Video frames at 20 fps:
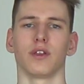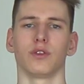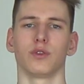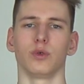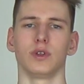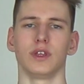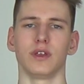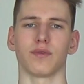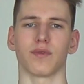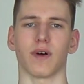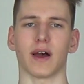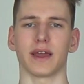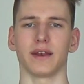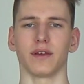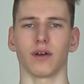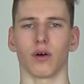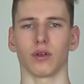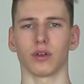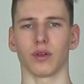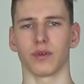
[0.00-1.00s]
to
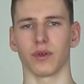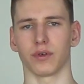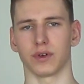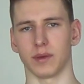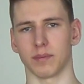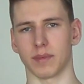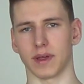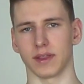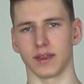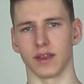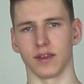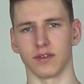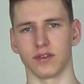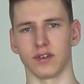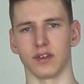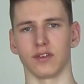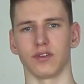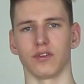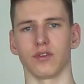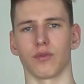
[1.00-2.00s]
define all of your
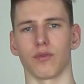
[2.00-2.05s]
dependencies.